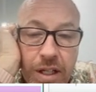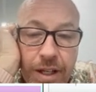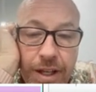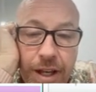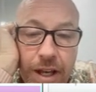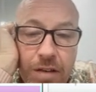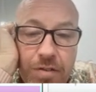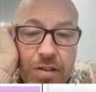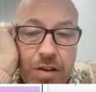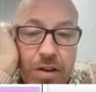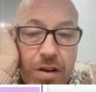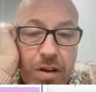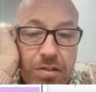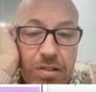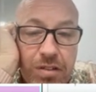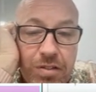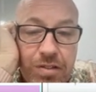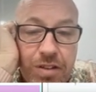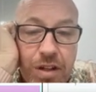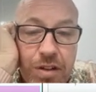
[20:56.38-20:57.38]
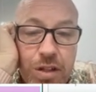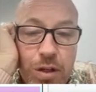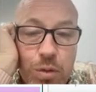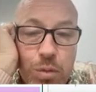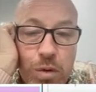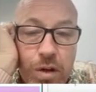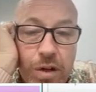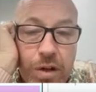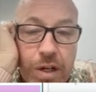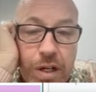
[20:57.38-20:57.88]
Have you ever felt that
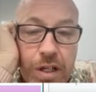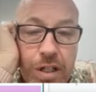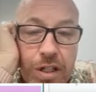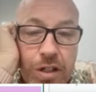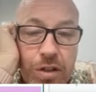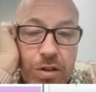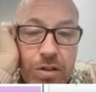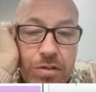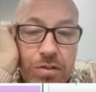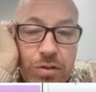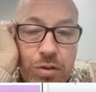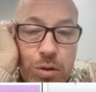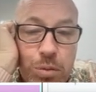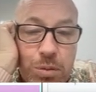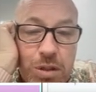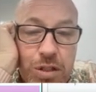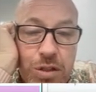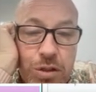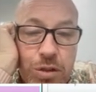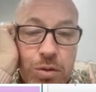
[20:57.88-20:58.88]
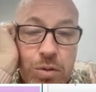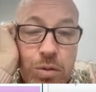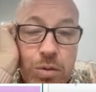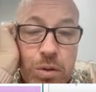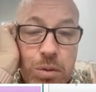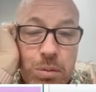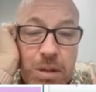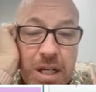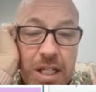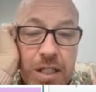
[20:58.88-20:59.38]
wearing a uniform in school
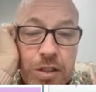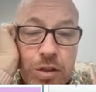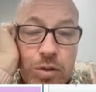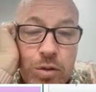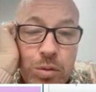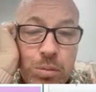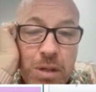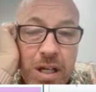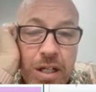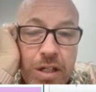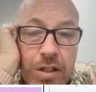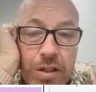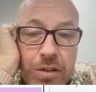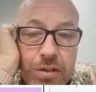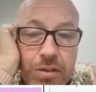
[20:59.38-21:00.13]
would make school better?